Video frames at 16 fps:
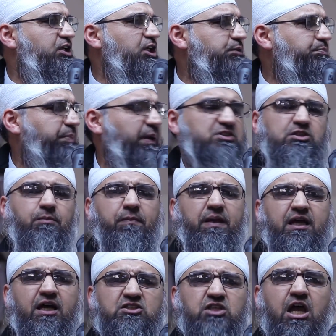this person,
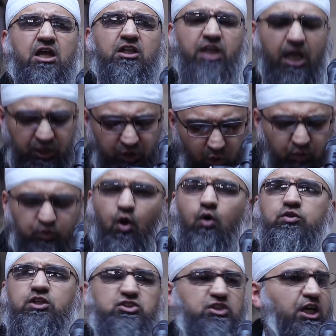because they don't
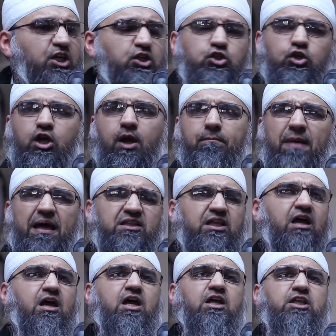know this intricate
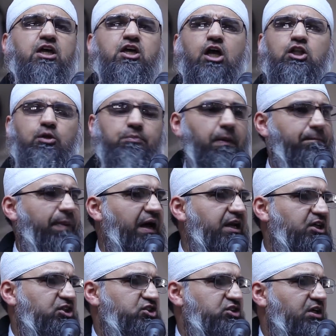matter, they're going to be
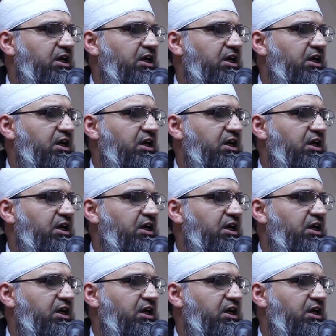punished.